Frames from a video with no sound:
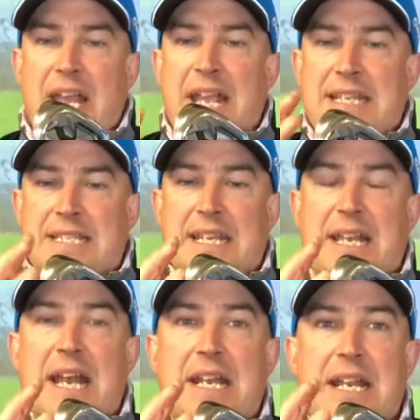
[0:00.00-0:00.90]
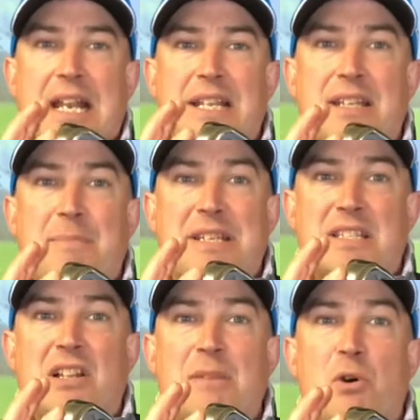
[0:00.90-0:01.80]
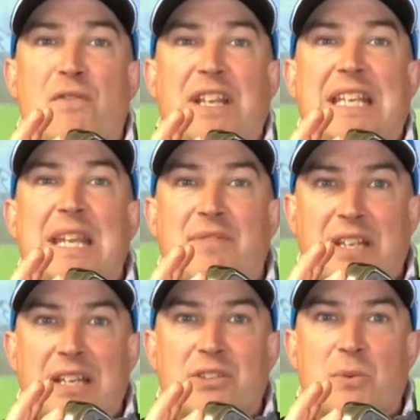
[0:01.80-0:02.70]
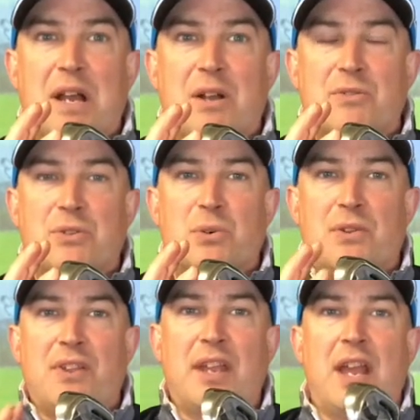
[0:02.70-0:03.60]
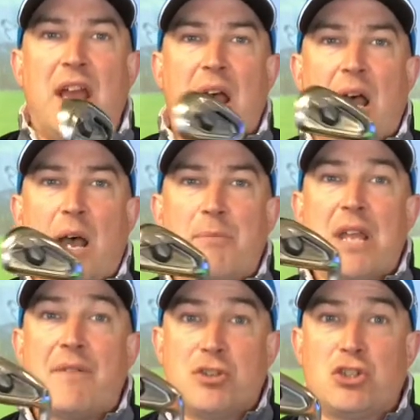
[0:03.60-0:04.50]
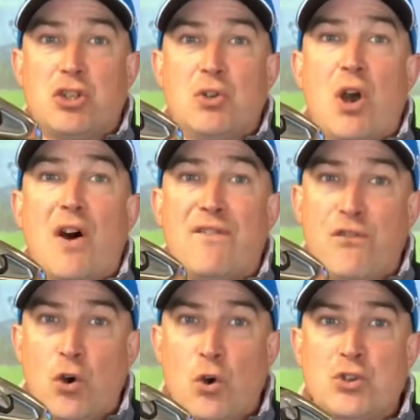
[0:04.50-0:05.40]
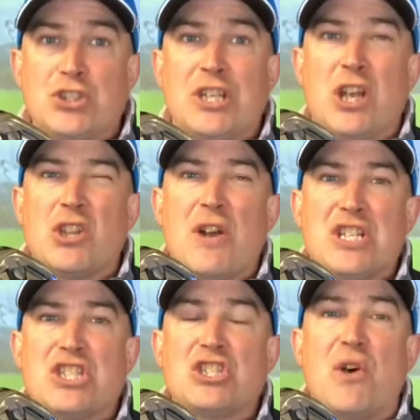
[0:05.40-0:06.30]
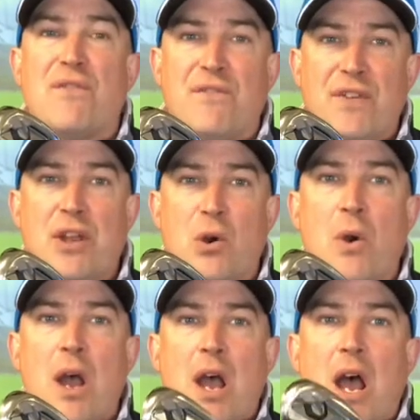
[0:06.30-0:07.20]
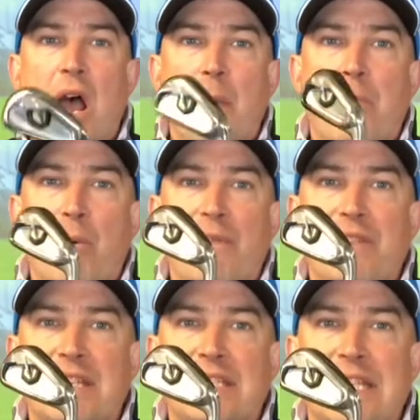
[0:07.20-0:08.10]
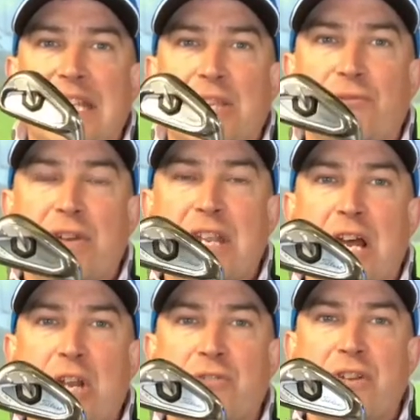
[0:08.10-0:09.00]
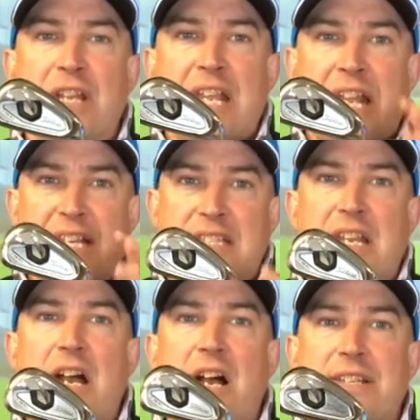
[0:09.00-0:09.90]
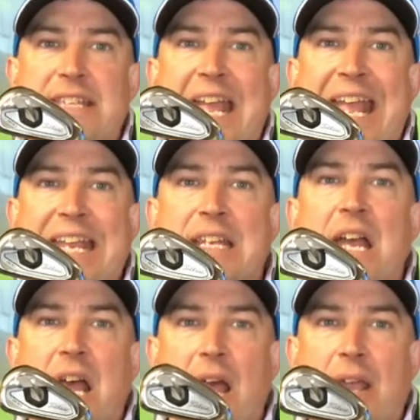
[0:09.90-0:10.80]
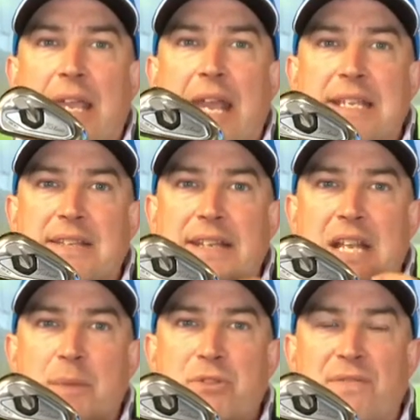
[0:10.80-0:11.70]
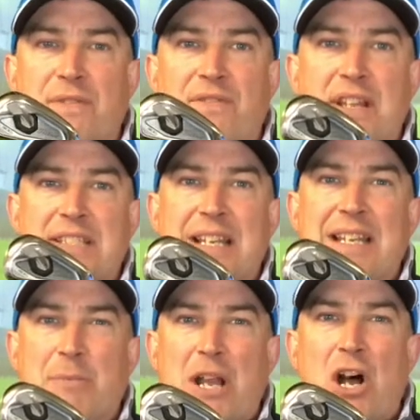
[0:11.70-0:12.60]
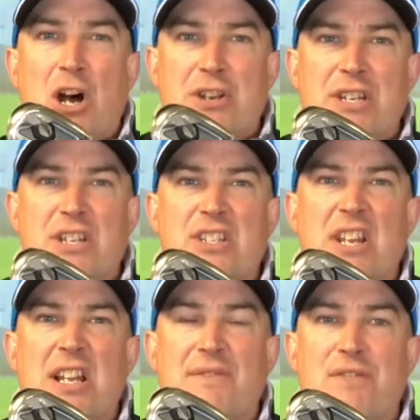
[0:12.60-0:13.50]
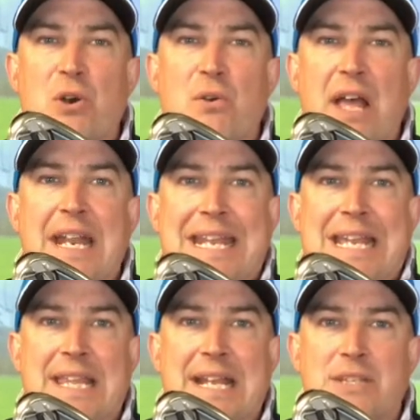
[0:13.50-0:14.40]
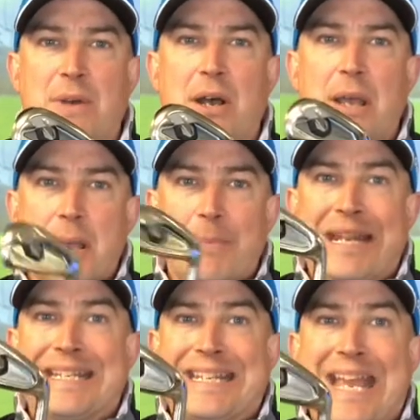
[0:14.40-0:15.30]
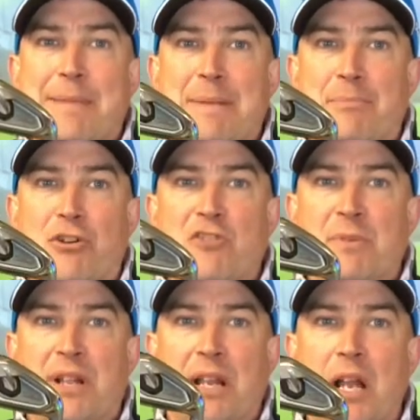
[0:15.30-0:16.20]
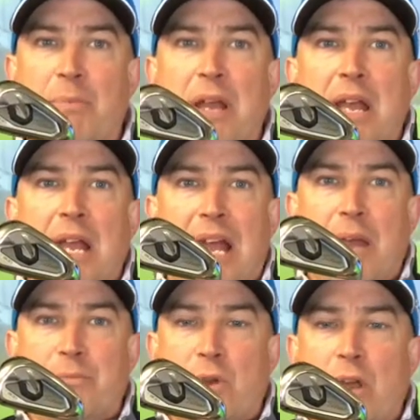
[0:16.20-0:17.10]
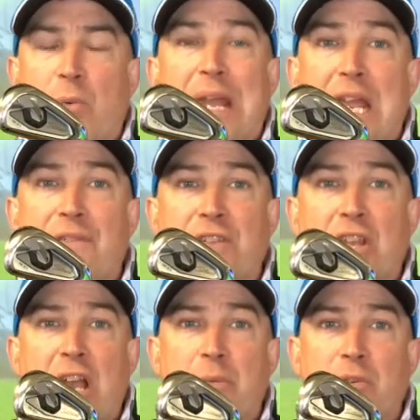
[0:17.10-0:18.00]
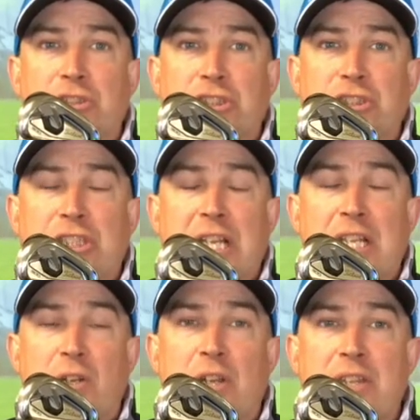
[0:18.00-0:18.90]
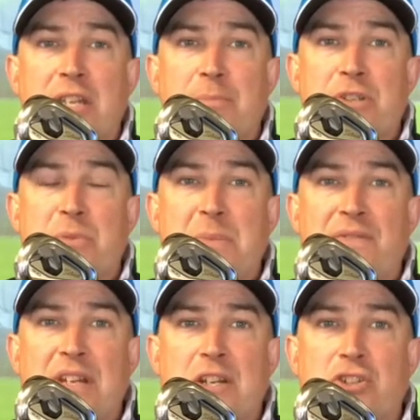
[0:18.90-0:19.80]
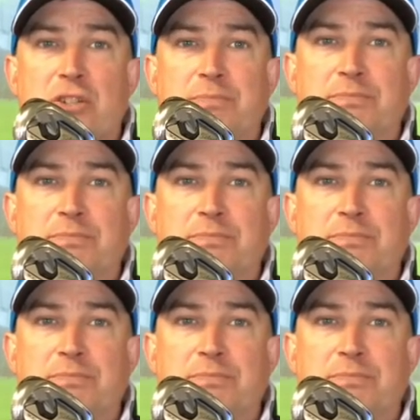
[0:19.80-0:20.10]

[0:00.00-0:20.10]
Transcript: It's and that means it's slightly more forgiving as well, sort of thing. The other two are forged, so you got a nice soft feel. But with this T300, it's cast head. Okay, so it comes off the face that little bit harder, and you can certainly feel that and hear that as well. But it is a game improvement club, and we'll hit a few, and we'll just take a look at the numbers when we've finished.